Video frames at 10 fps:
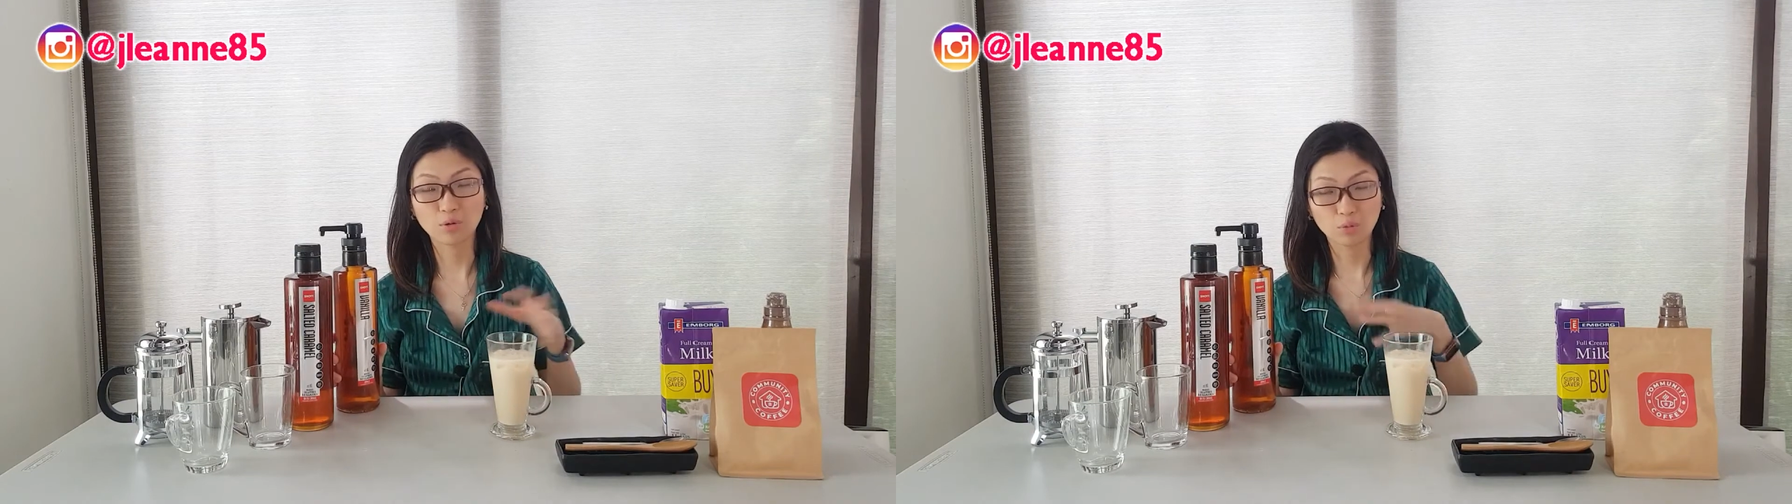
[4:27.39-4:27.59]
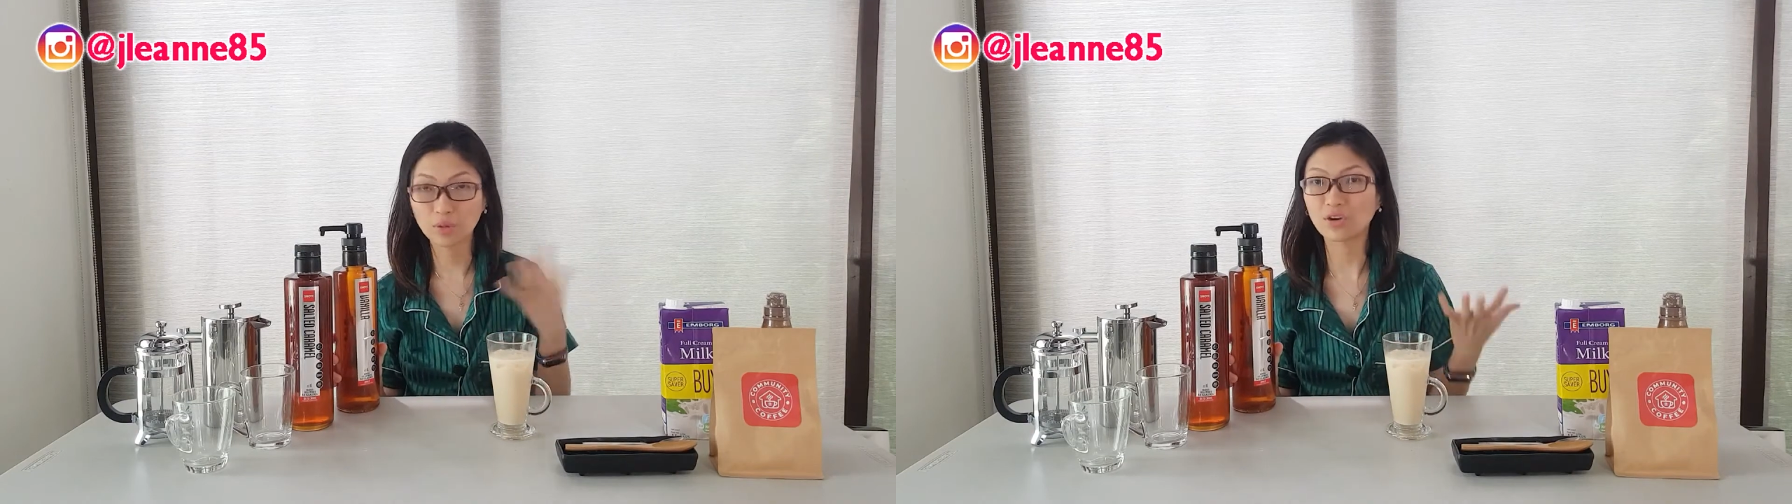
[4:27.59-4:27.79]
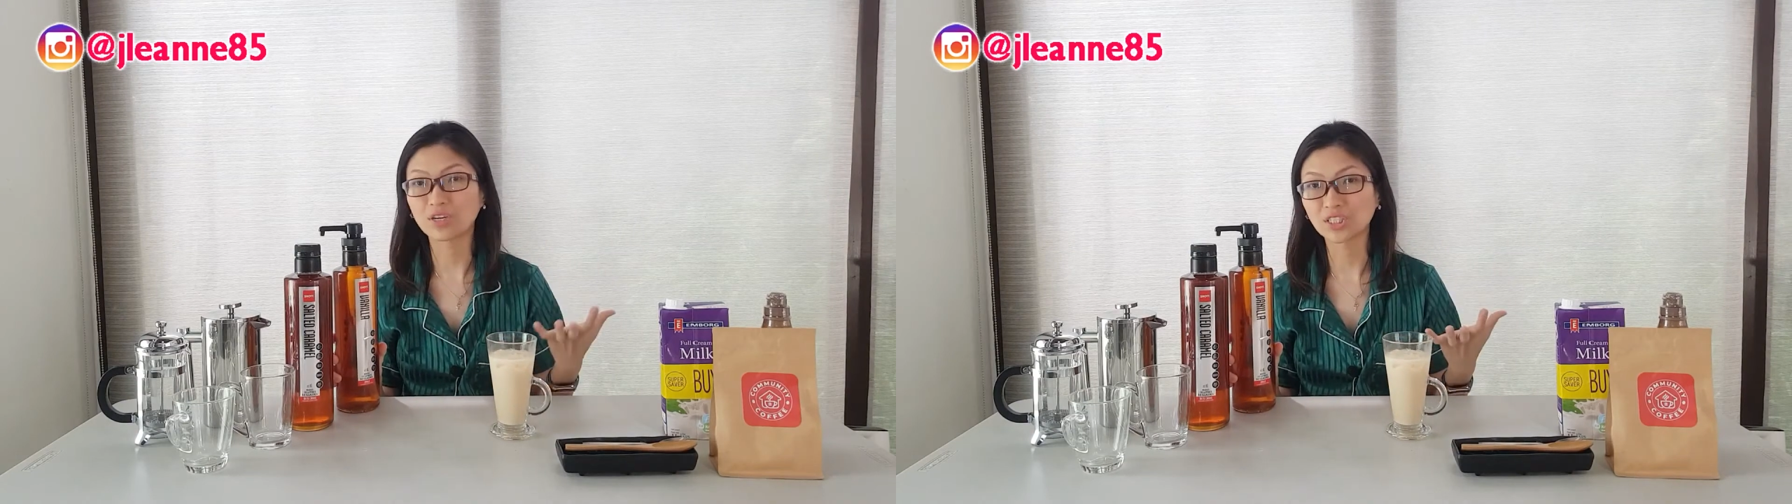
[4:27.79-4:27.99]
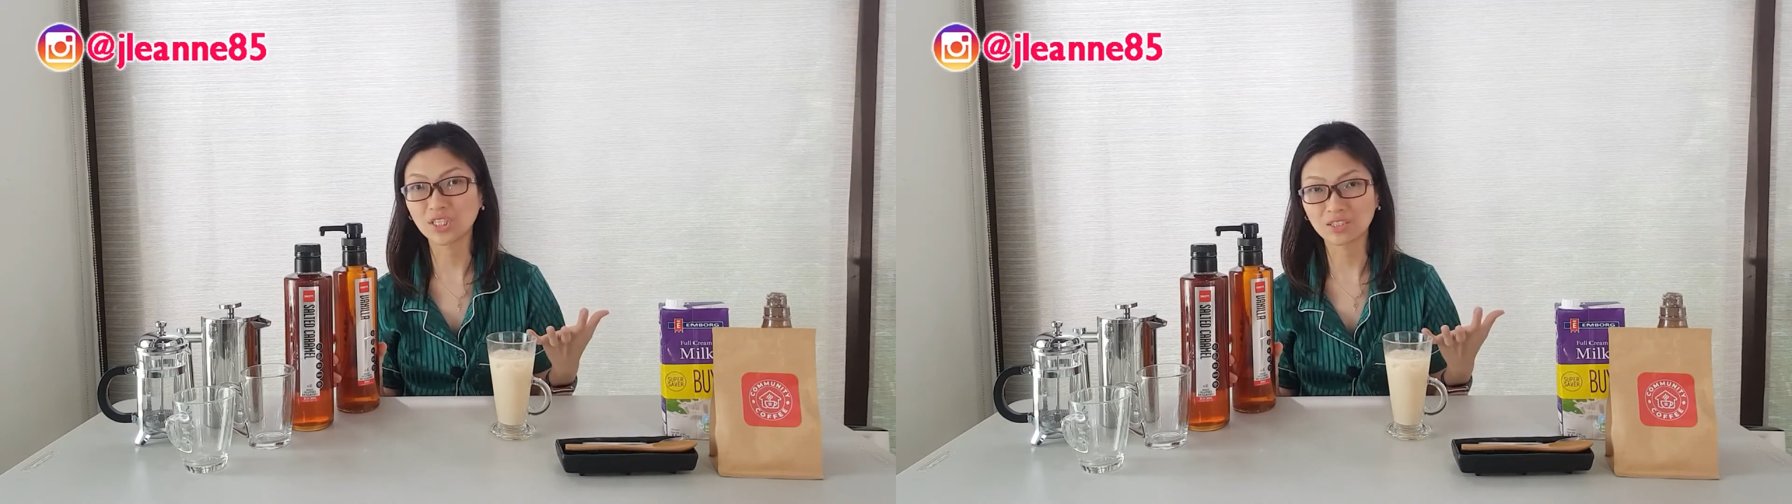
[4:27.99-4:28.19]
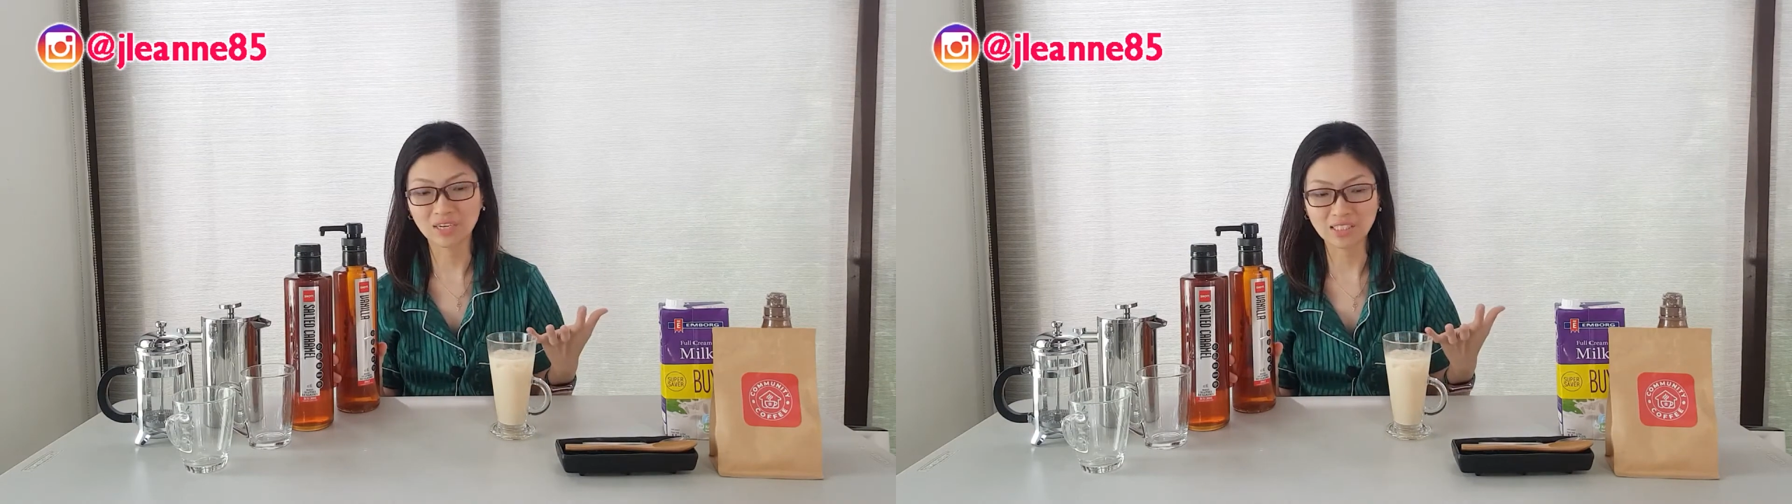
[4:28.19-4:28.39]
with the
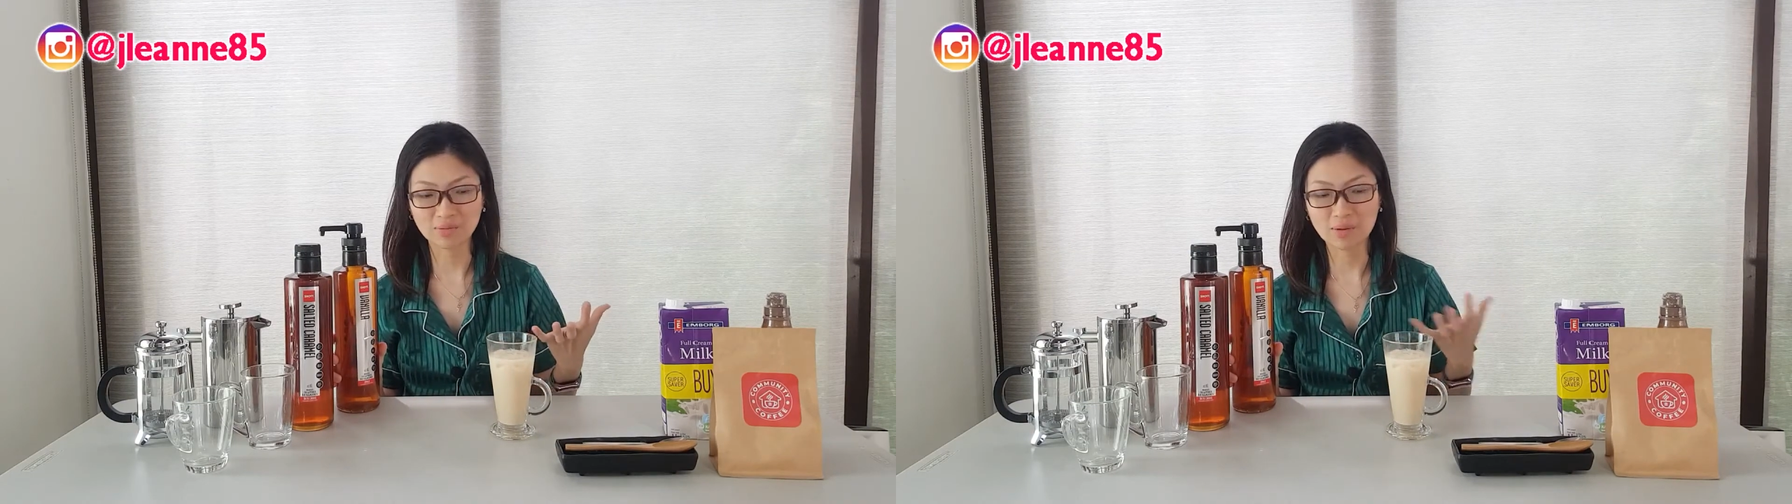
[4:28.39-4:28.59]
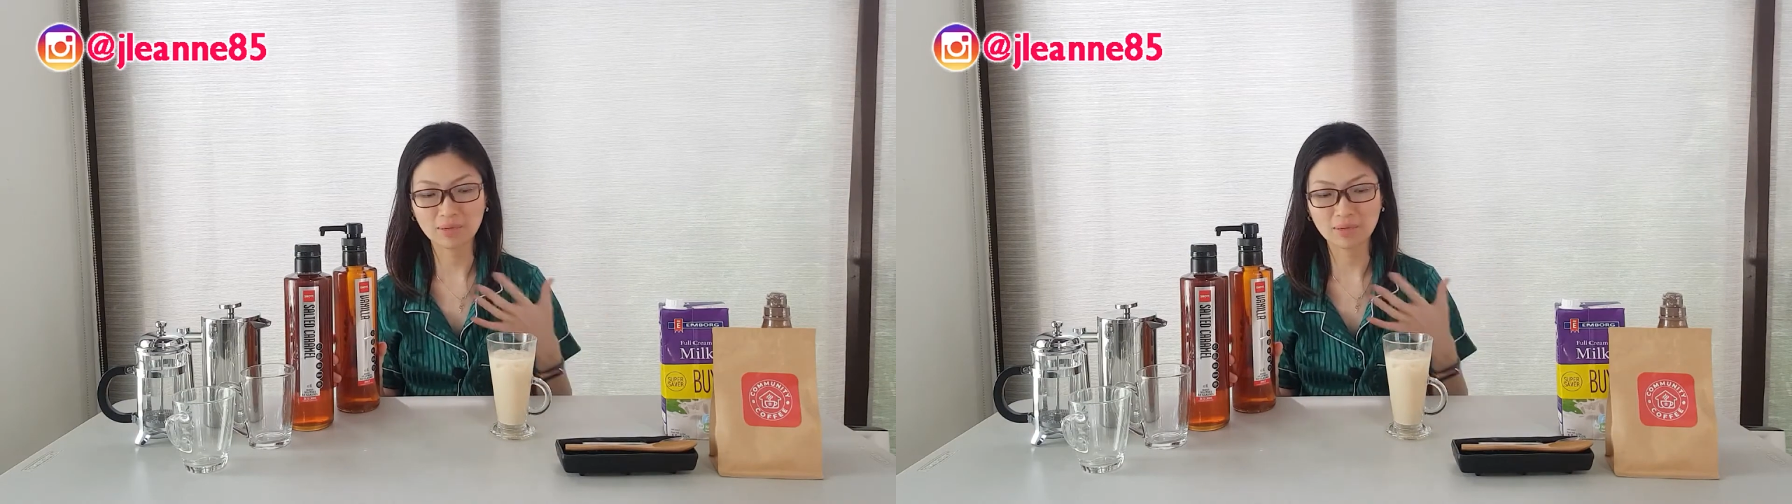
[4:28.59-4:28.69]
original recipe,